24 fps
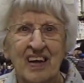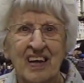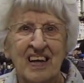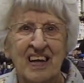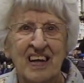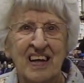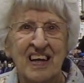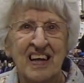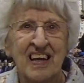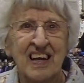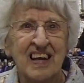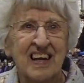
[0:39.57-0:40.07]

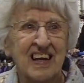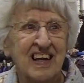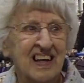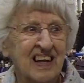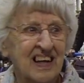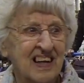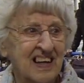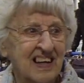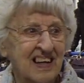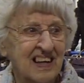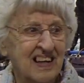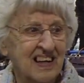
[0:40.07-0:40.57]

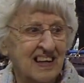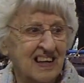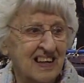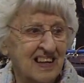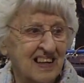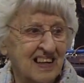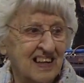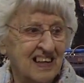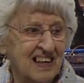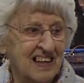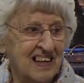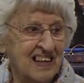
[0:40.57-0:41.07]

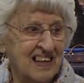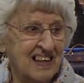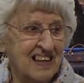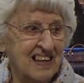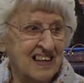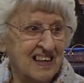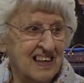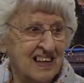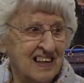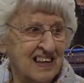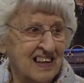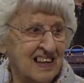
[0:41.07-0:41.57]

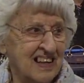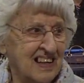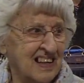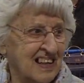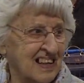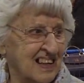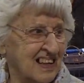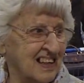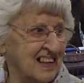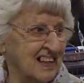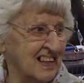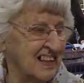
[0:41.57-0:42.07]

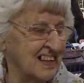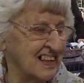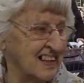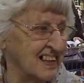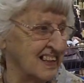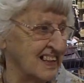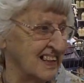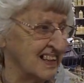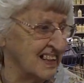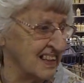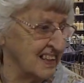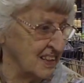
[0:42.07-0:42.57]

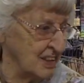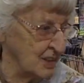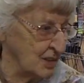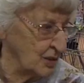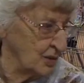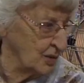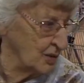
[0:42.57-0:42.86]
(silence)